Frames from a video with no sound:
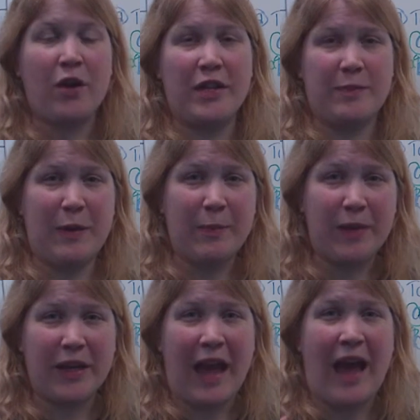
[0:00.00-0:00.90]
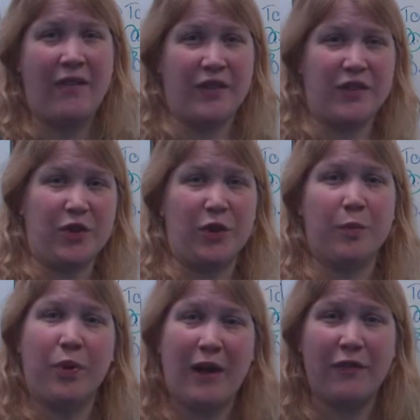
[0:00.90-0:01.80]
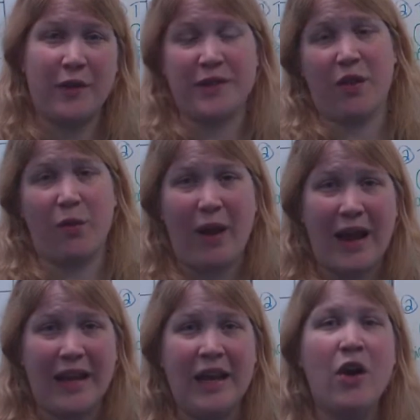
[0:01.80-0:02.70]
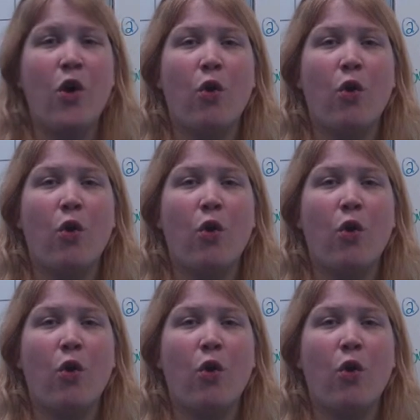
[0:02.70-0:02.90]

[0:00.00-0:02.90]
Are these people going to have a certain preference already?